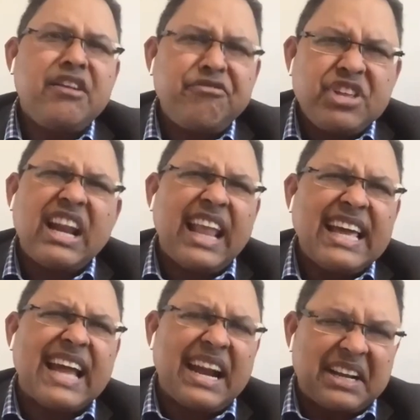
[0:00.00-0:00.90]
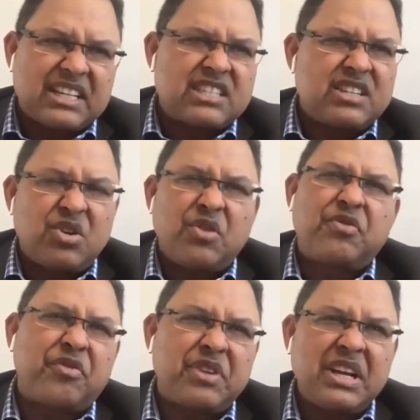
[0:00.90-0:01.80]
If they are like adults, you
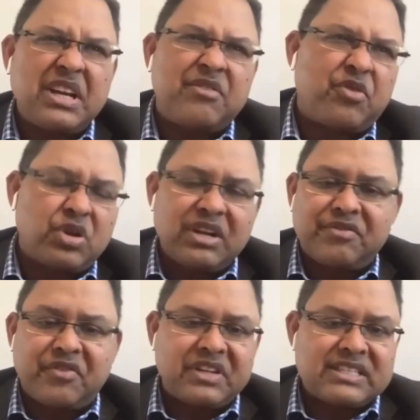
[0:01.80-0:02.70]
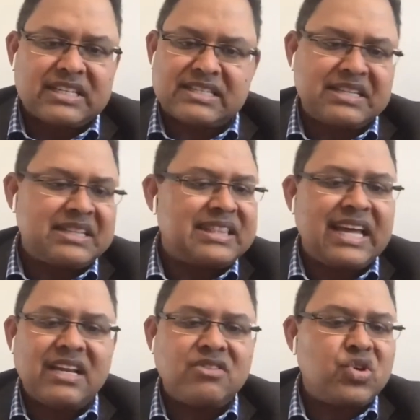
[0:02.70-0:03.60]
know, 15, 14, 15, okay.
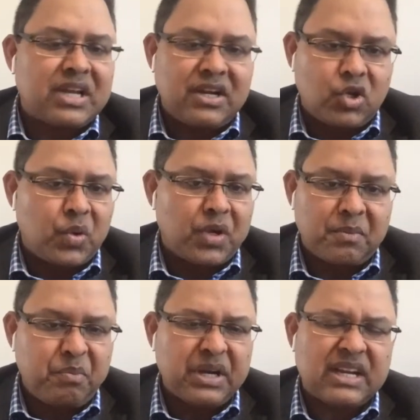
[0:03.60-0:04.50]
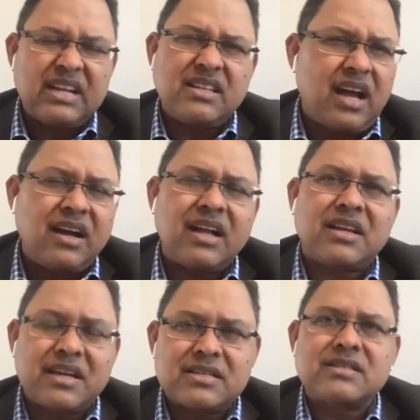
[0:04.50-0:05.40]
16, then you can do it. But in
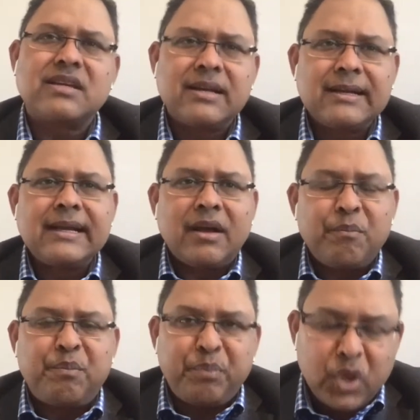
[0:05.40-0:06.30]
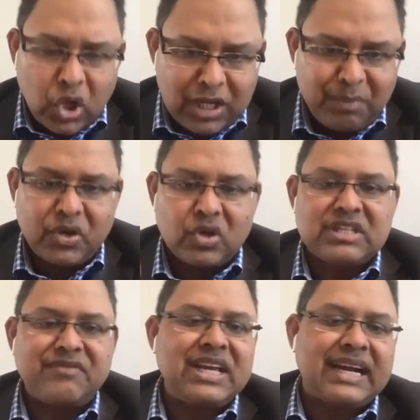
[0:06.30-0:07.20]
younger kids, purely
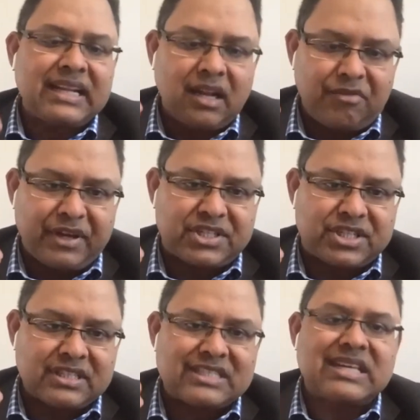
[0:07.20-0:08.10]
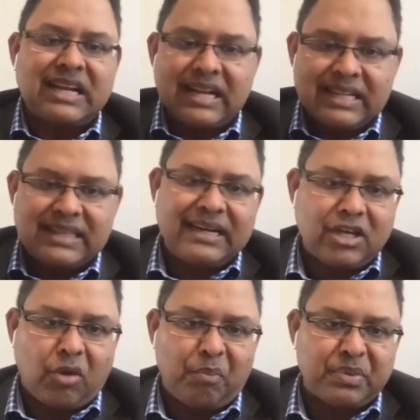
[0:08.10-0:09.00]
because if they get an infection, suddenly they
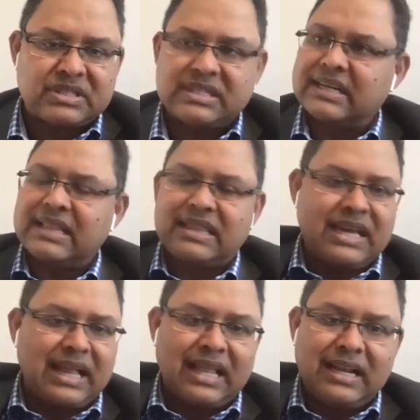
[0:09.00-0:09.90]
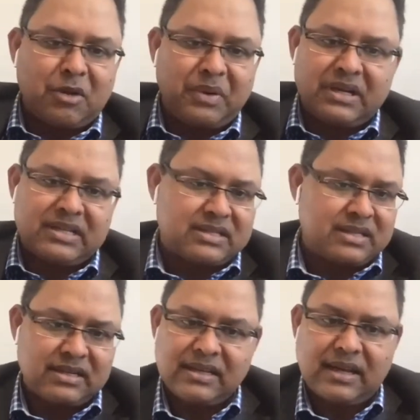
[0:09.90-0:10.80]
decompensate. They, they are a little bit
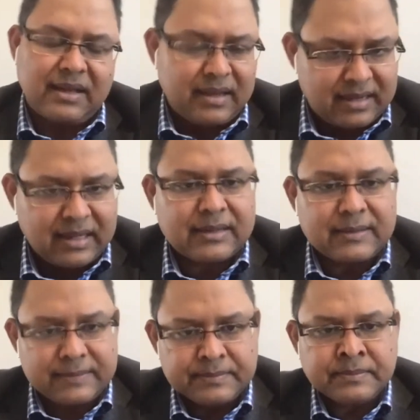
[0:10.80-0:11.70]
distant. Yeah, yeah, correct.